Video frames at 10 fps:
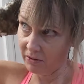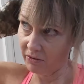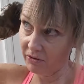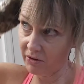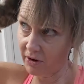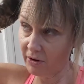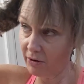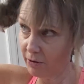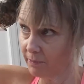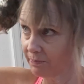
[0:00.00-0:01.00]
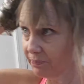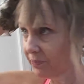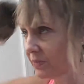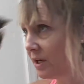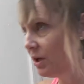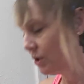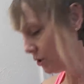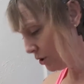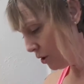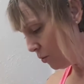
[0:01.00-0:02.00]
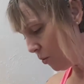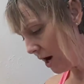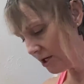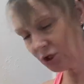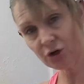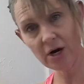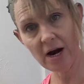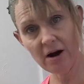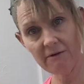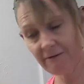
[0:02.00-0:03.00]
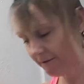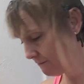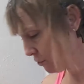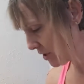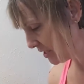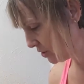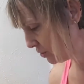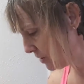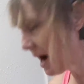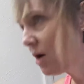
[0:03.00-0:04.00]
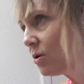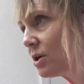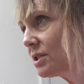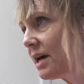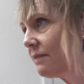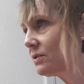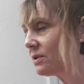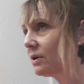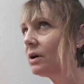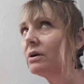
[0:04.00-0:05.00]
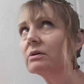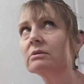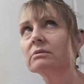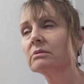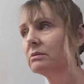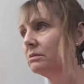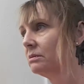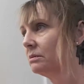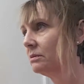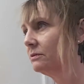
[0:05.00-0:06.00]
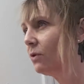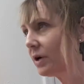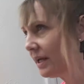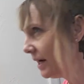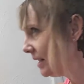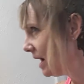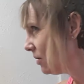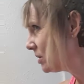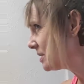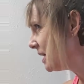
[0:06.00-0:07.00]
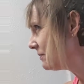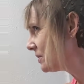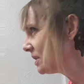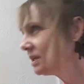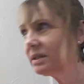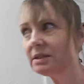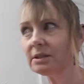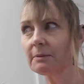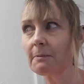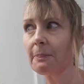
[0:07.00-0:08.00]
so you don't wash your hair for 42 hours after, or 48 hours after this.